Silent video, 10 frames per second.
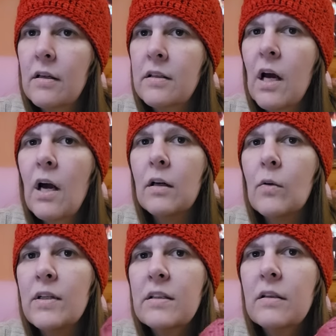Doug,
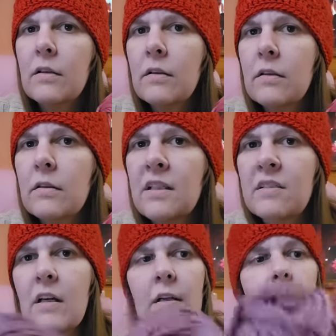quit. He's
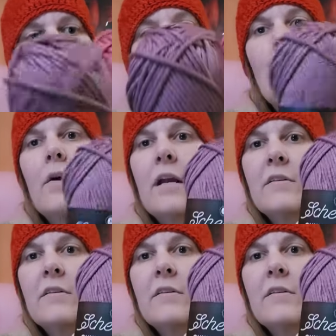done. All right,